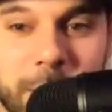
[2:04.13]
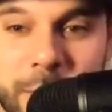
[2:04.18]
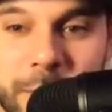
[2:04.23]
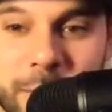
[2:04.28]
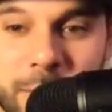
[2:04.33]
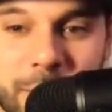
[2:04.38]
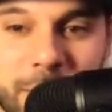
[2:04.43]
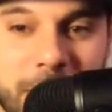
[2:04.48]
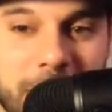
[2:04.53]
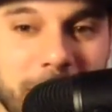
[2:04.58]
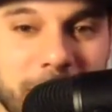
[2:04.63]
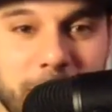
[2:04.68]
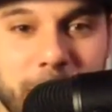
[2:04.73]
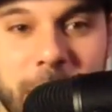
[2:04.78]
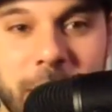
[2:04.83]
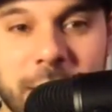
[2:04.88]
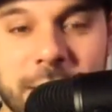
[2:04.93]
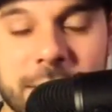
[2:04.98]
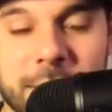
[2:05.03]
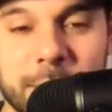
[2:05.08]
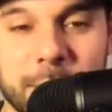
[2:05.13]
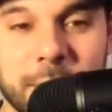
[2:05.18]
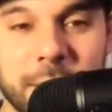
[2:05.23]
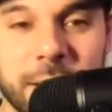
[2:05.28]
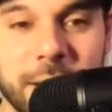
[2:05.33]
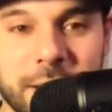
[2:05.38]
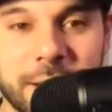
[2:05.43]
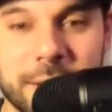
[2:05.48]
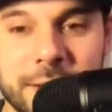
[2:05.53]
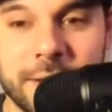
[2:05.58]
When you drive past a
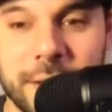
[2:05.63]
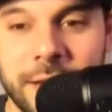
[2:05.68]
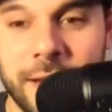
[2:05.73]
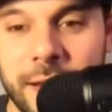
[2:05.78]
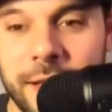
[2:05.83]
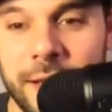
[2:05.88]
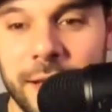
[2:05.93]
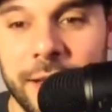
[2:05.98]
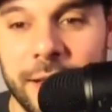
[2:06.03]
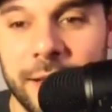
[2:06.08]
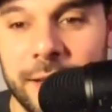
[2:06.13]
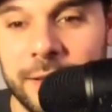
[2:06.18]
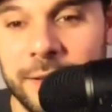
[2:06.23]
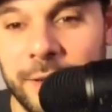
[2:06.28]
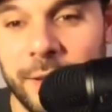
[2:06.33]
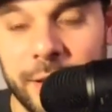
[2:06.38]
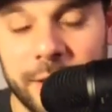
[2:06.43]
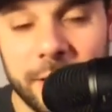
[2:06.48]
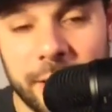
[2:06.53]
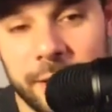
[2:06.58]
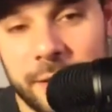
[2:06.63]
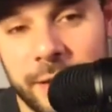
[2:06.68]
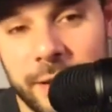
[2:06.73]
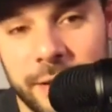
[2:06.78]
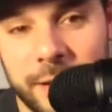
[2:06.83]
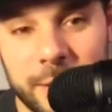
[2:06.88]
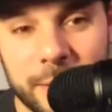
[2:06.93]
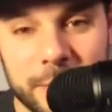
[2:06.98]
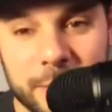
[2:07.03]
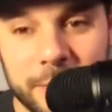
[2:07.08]
place. And so I thought
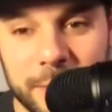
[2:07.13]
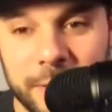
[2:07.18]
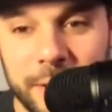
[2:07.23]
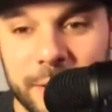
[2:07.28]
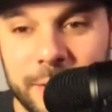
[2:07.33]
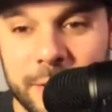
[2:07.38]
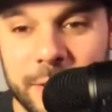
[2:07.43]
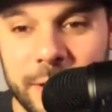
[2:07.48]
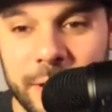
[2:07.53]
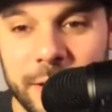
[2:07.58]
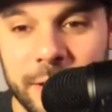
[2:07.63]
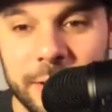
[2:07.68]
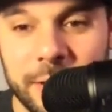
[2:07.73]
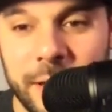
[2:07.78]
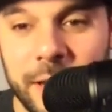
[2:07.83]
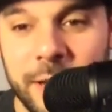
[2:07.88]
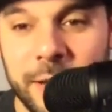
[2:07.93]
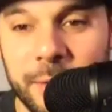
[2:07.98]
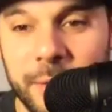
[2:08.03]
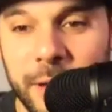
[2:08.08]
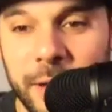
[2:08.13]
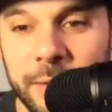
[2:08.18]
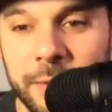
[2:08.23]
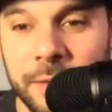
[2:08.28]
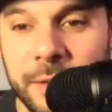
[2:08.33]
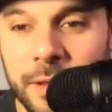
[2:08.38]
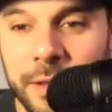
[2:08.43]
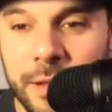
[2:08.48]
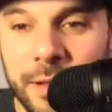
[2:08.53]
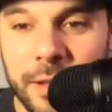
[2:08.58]
that was really interesting. Anyway,
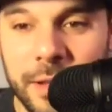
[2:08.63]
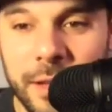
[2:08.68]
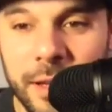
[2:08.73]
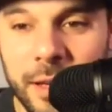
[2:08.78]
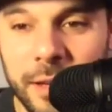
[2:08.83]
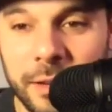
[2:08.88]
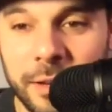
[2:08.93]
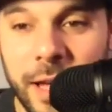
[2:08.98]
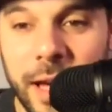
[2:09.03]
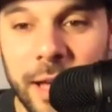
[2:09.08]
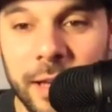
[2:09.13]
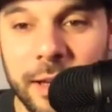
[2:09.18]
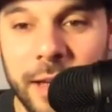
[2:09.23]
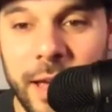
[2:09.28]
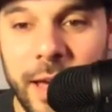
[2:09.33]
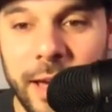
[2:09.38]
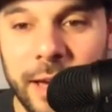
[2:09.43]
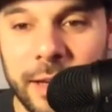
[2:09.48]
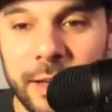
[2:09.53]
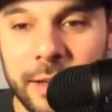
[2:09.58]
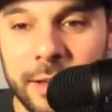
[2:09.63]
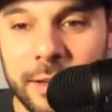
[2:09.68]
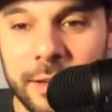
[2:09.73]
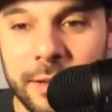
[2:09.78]
a lilac.